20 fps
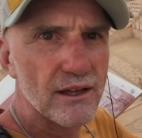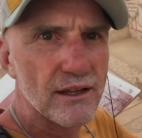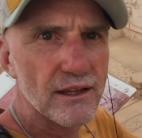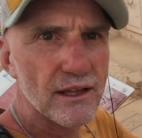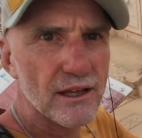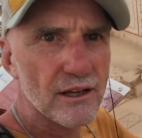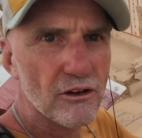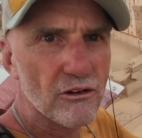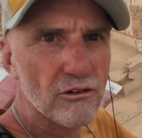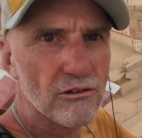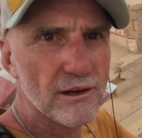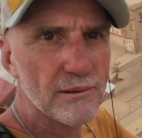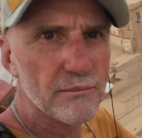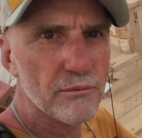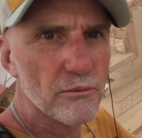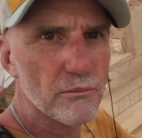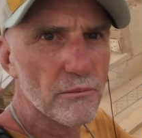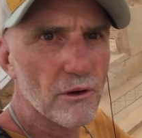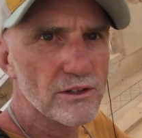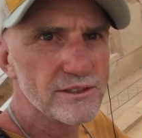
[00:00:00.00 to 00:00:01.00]

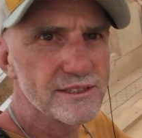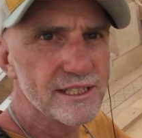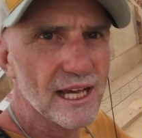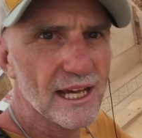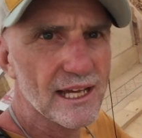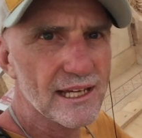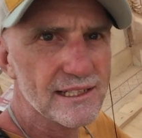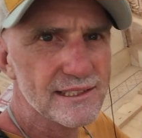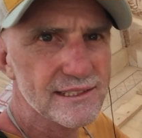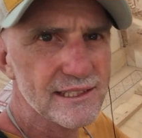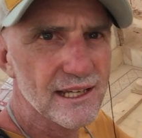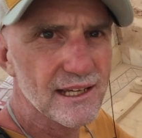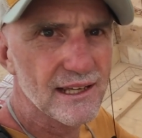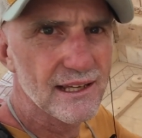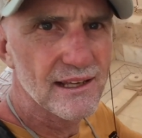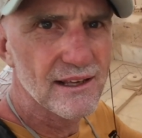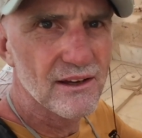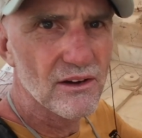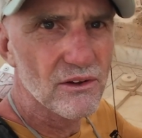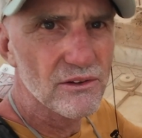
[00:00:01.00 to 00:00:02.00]
incredible mosaics
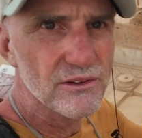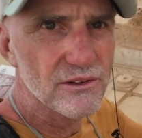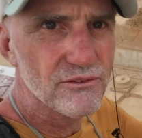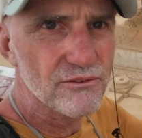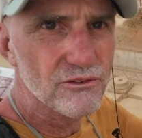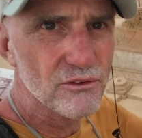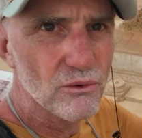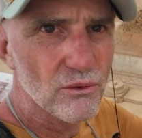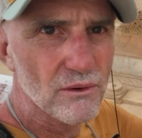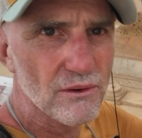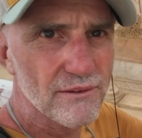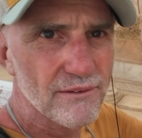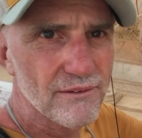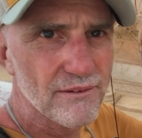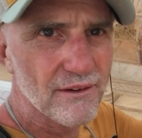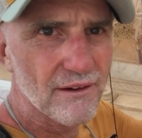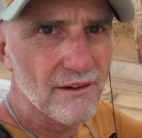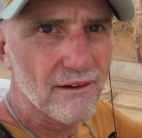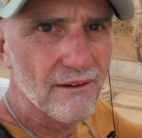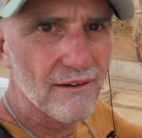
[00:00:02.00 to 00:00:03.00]
on the floor,
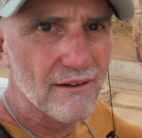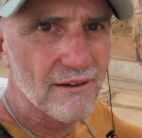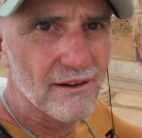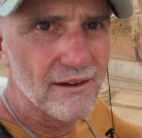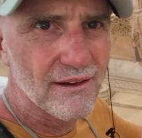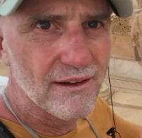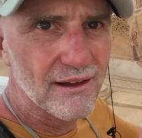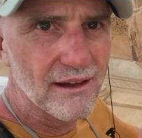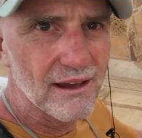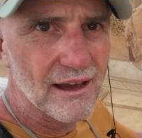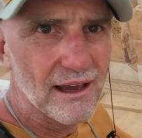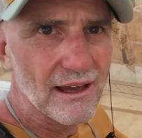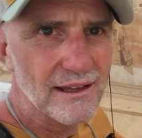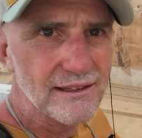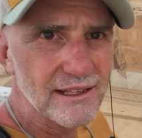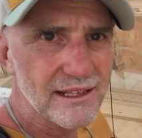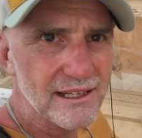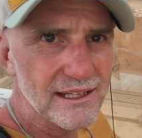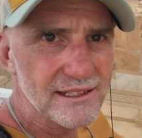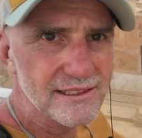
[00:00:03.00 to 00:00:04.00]

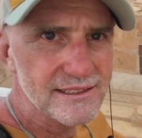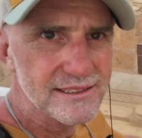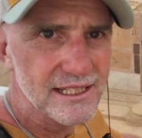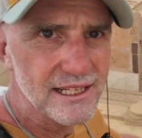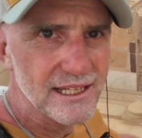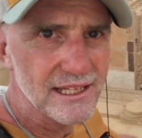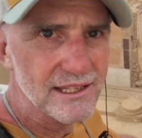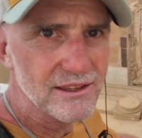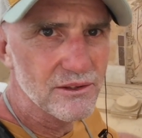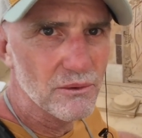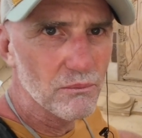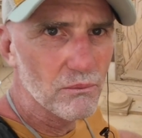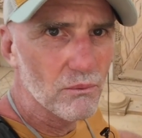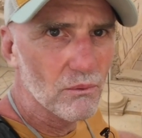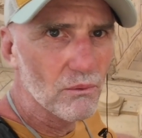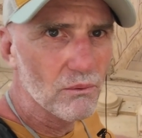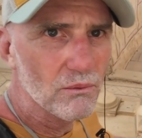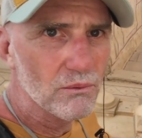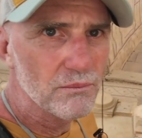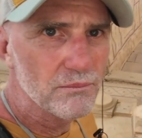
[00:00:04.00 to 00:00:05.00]
and then you can see the
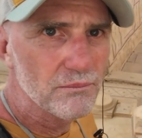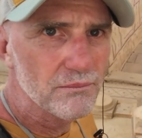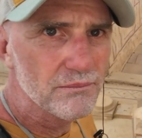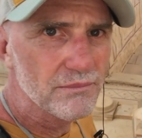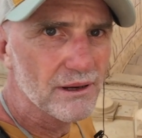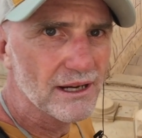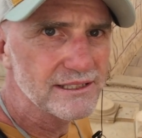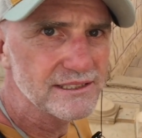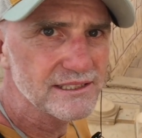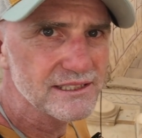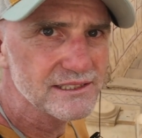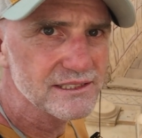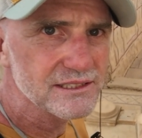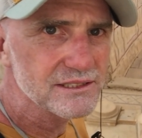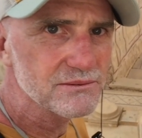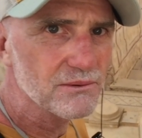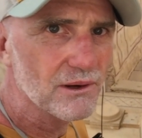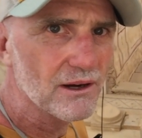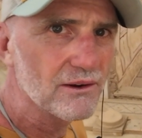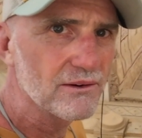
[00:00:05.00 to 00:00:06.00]
wall paintings
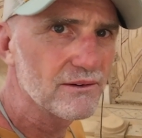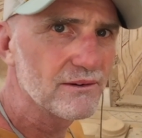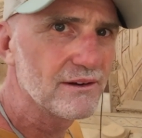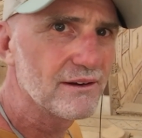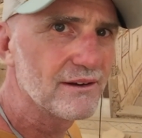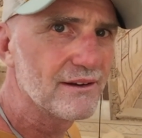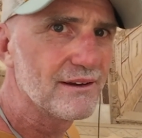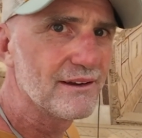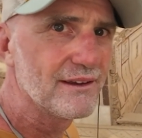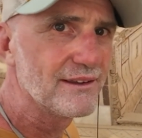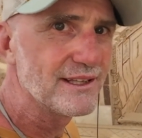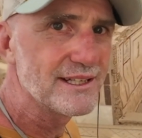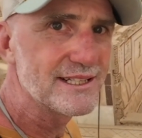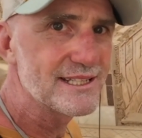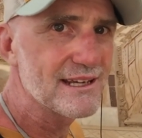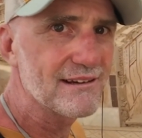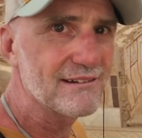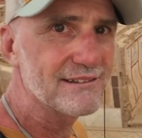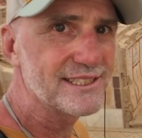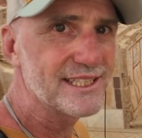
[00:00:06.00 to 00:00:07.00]
as well. The
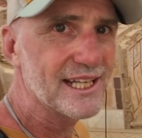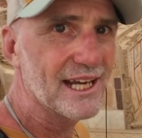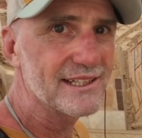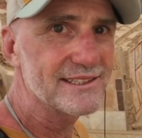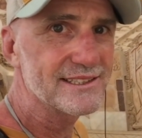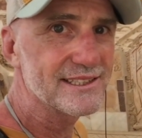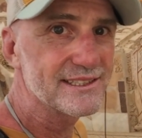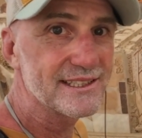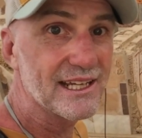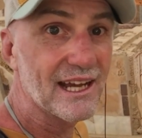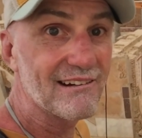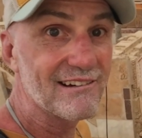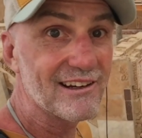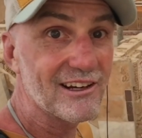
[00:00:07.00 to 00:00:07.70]
terraced houses are